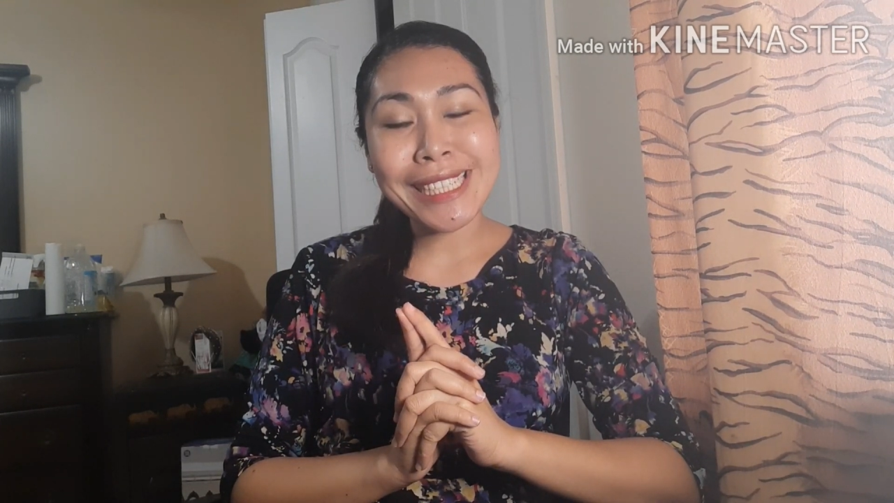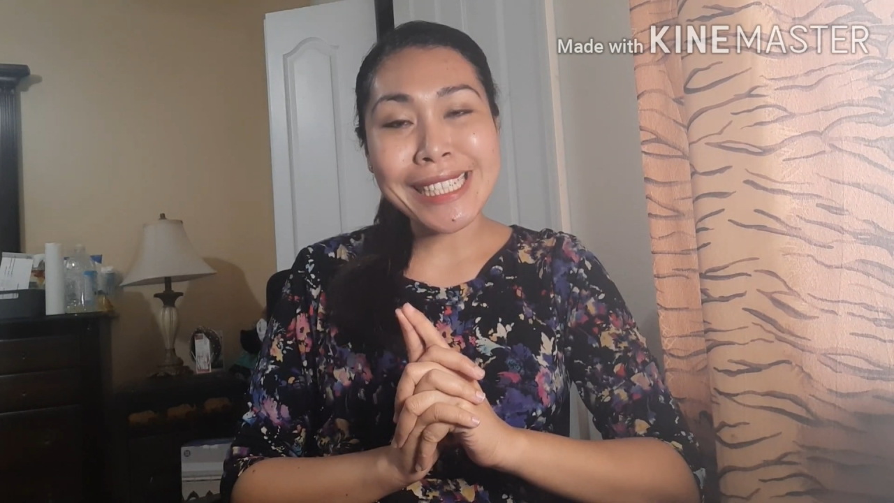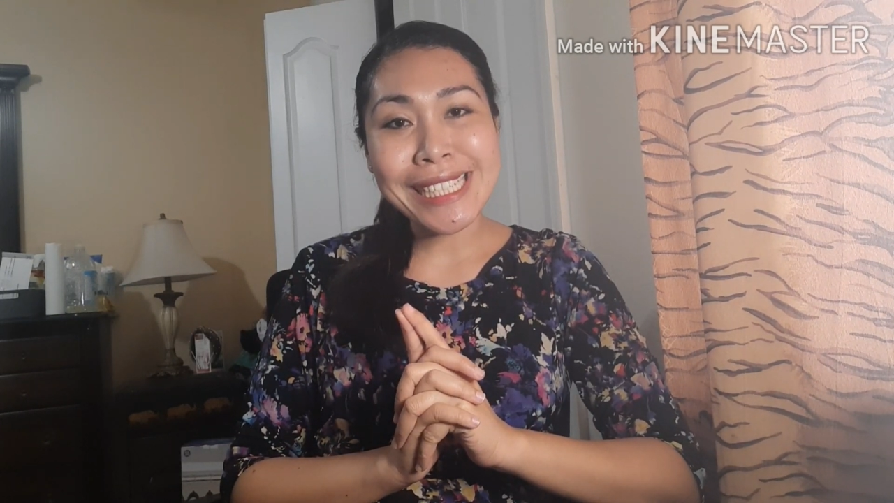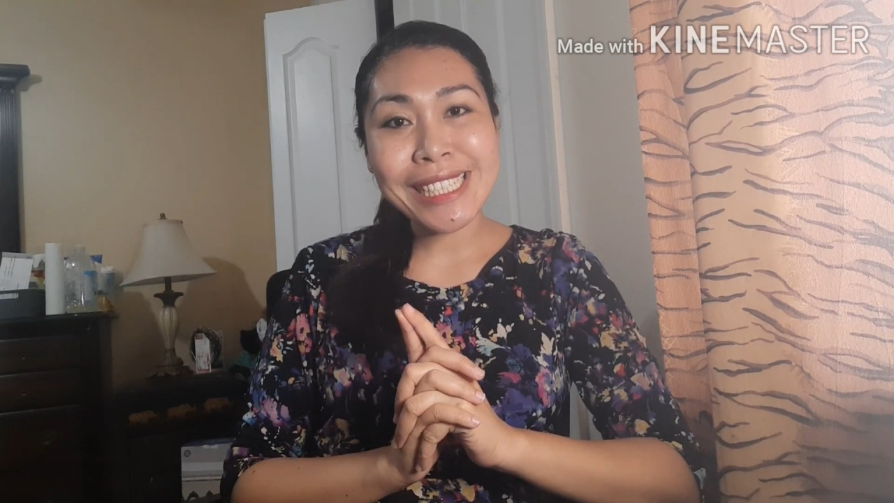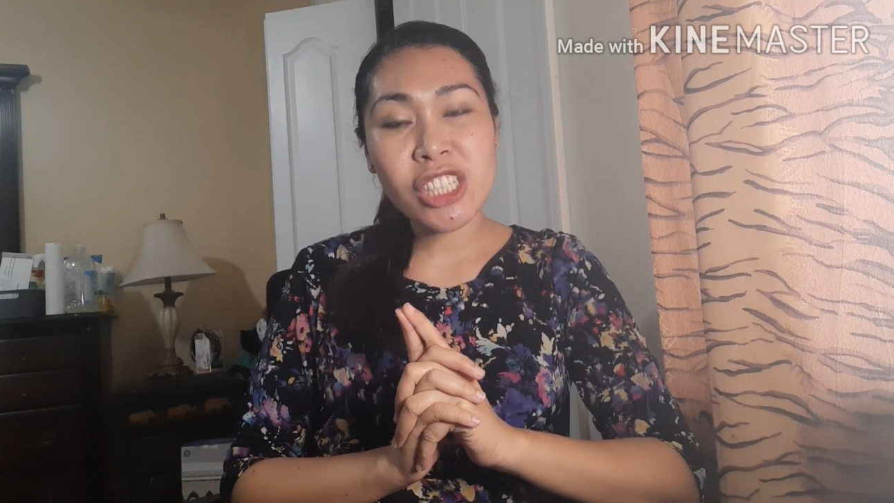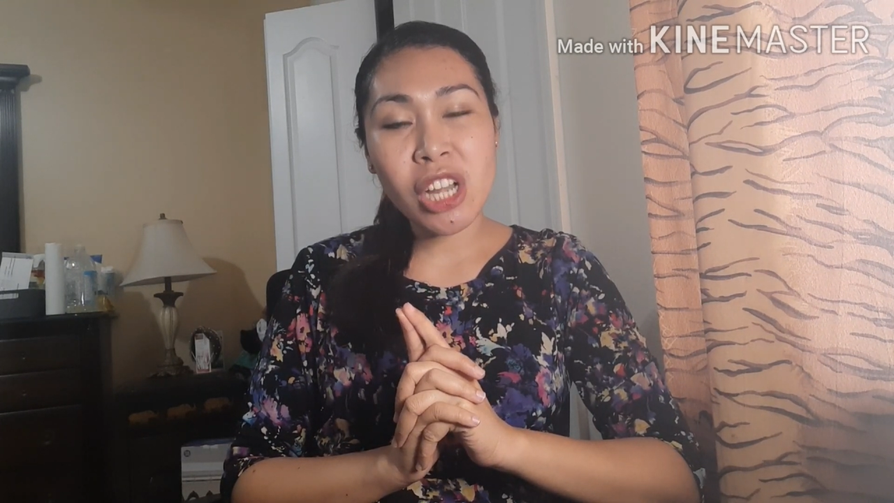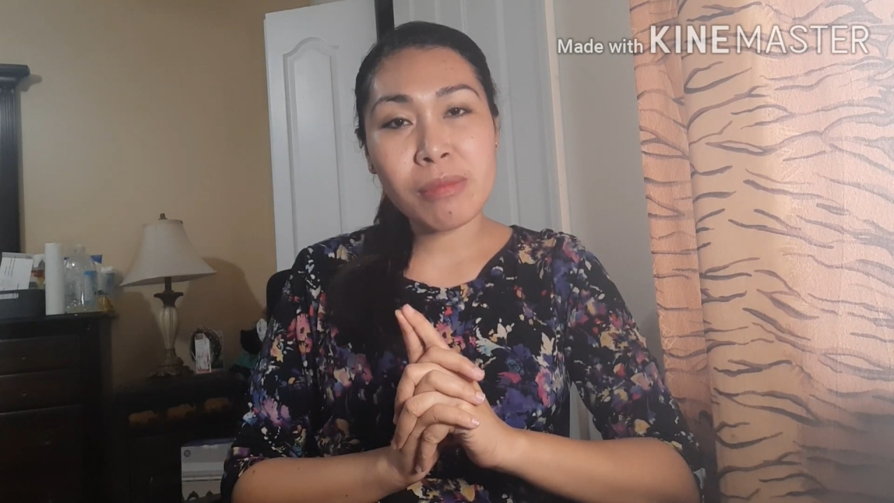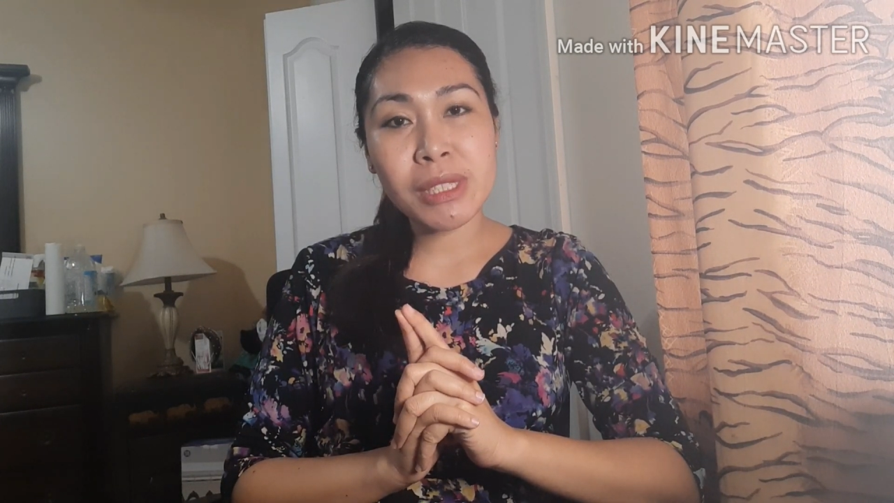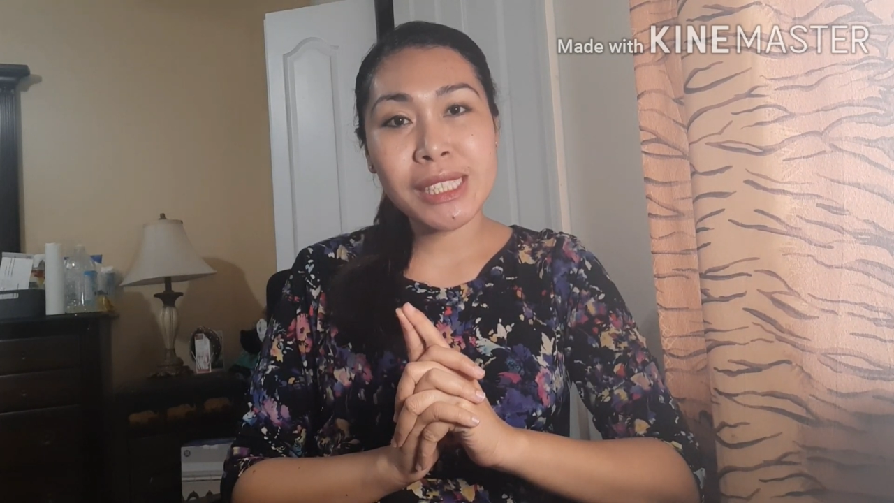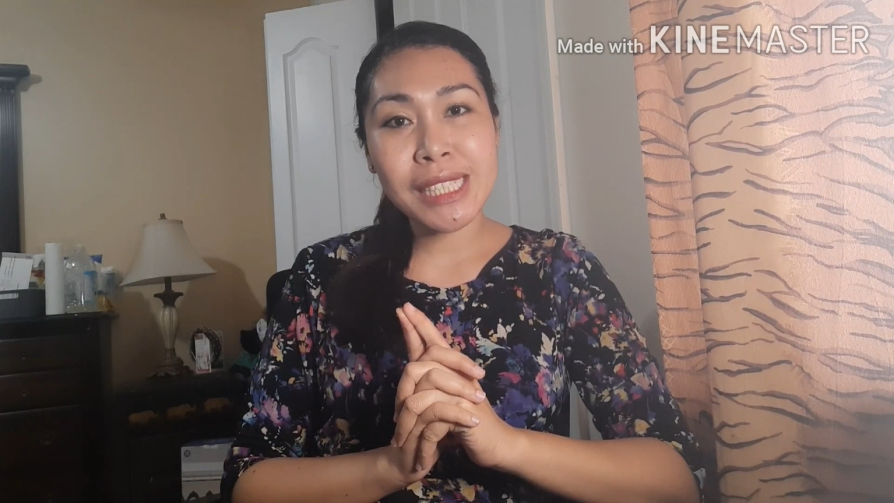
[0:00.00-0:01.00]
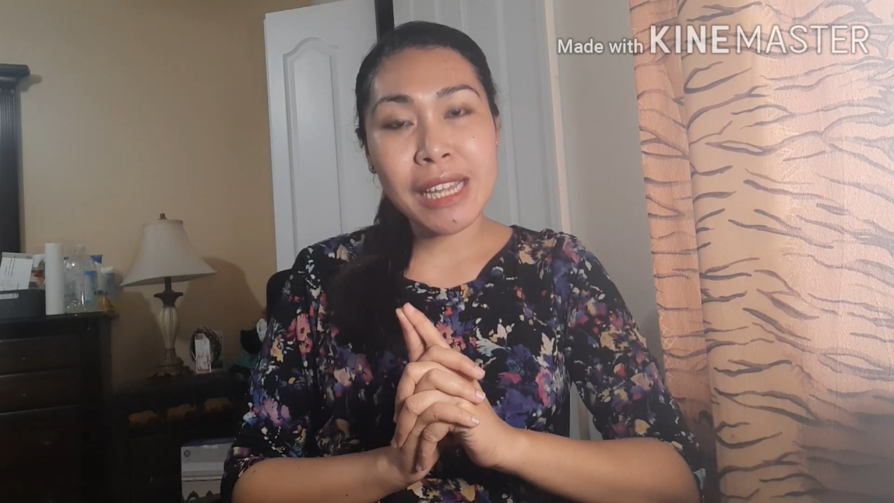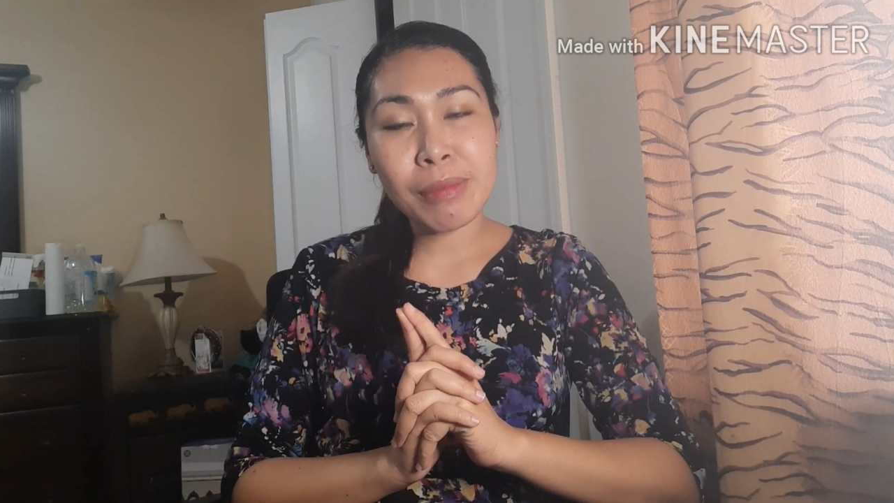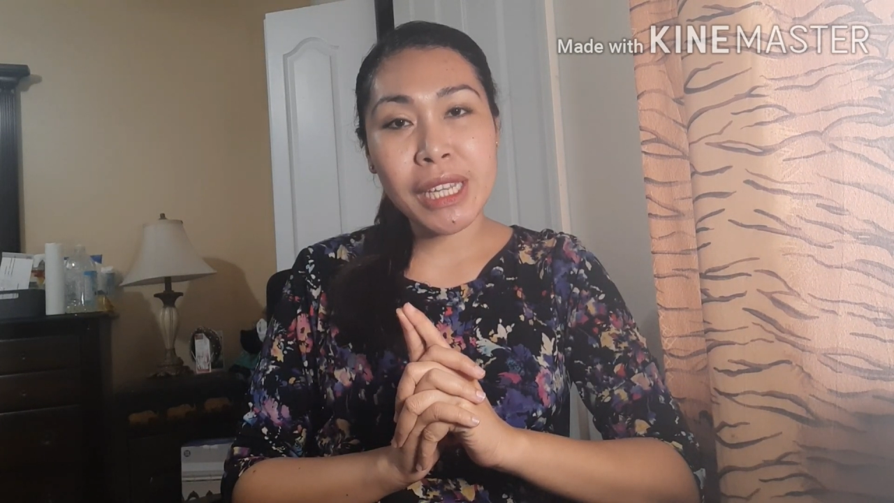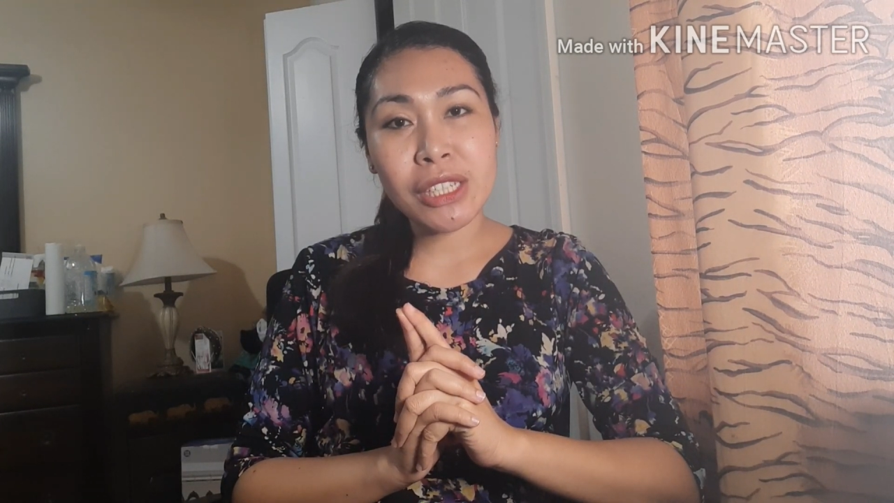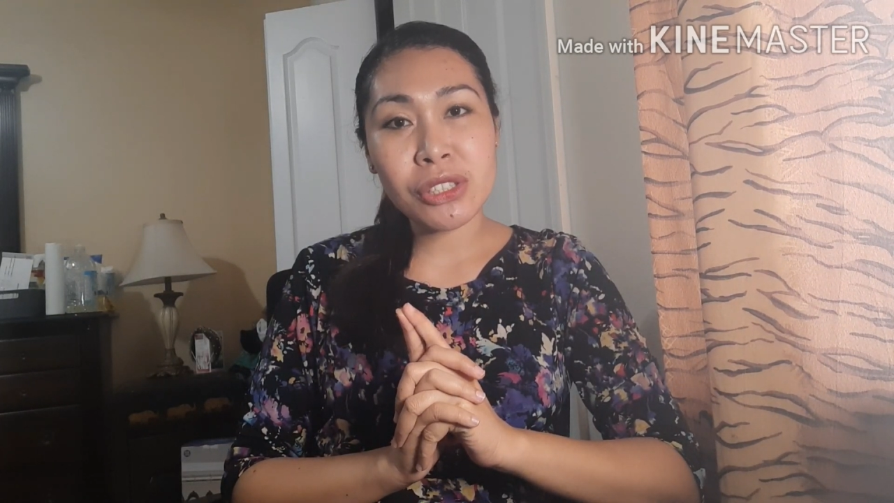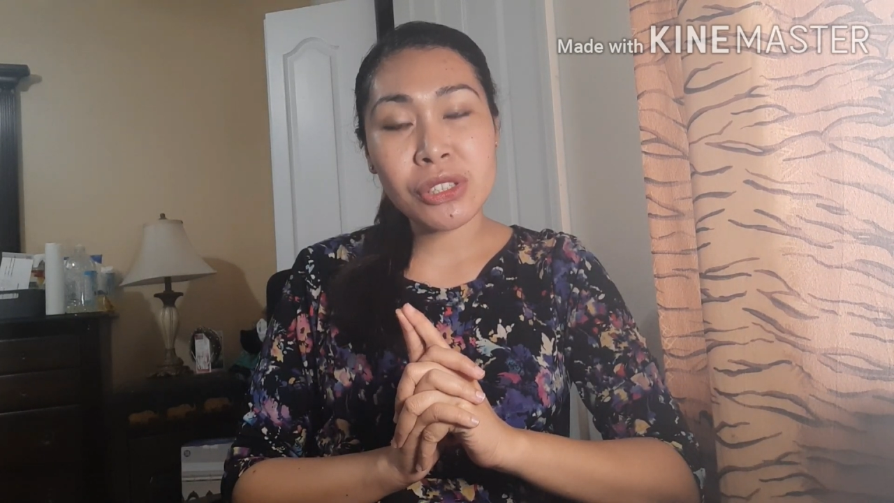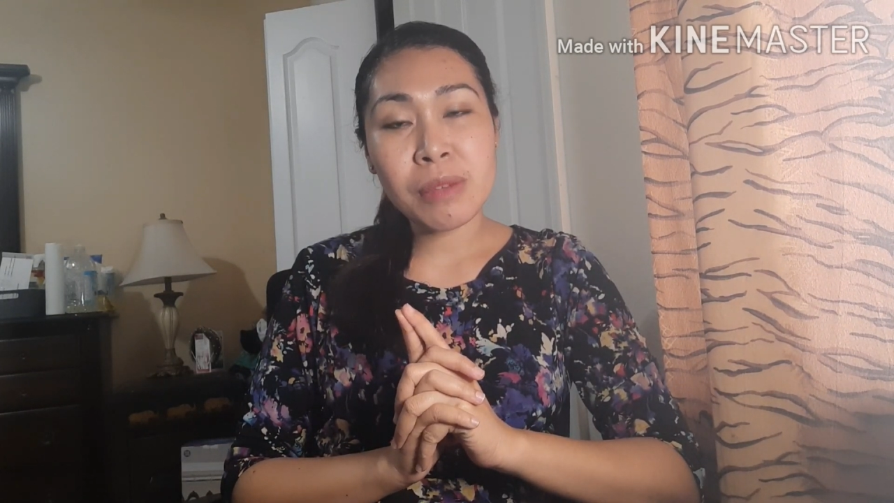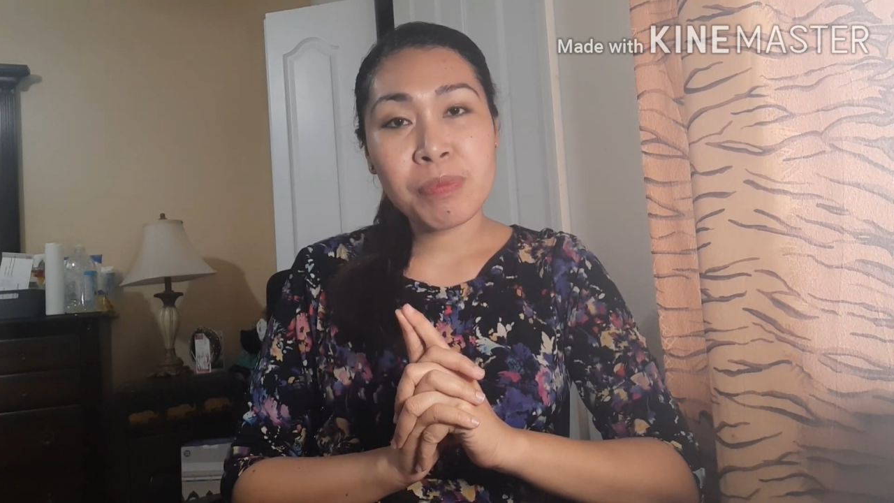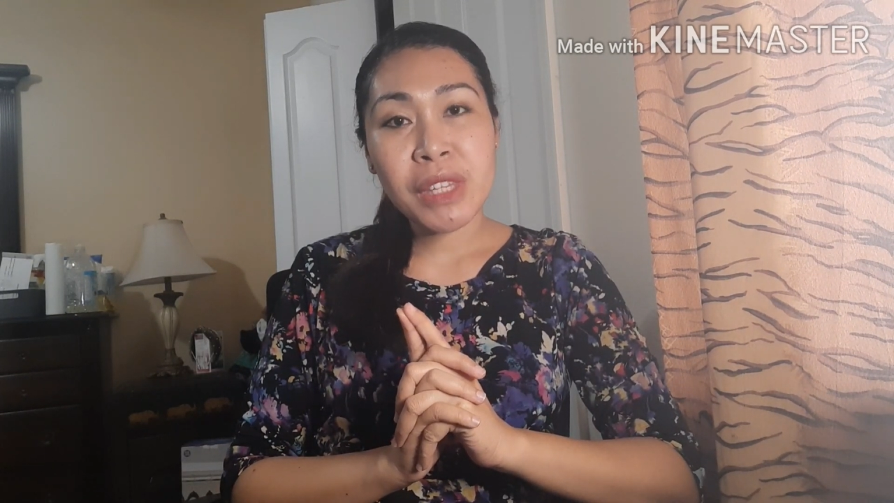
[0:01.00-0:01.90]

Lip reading: the least common denominator.